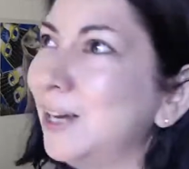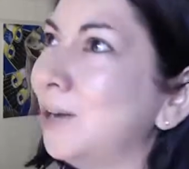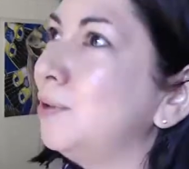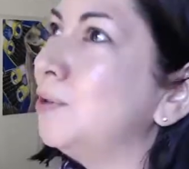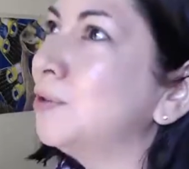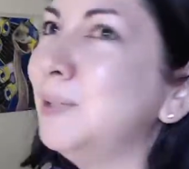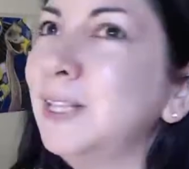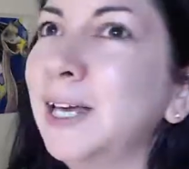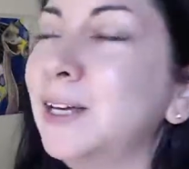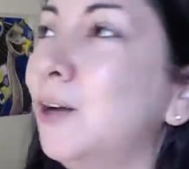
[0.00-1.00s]
I would just be
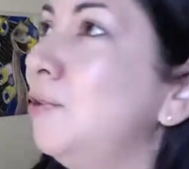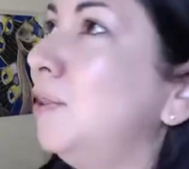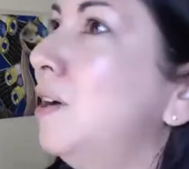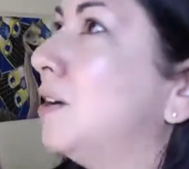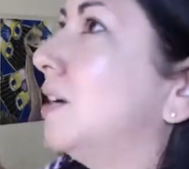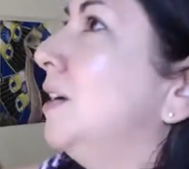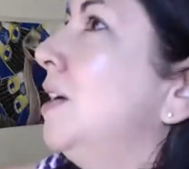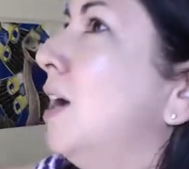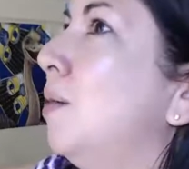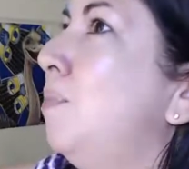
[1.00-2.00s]
like, oh, look,
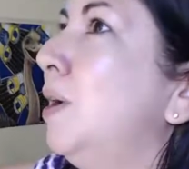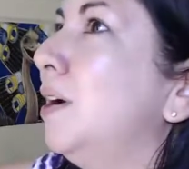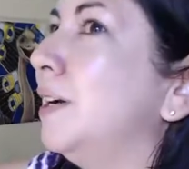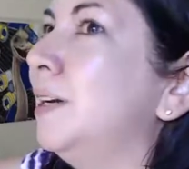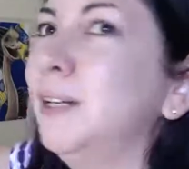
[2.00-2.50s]
a bird,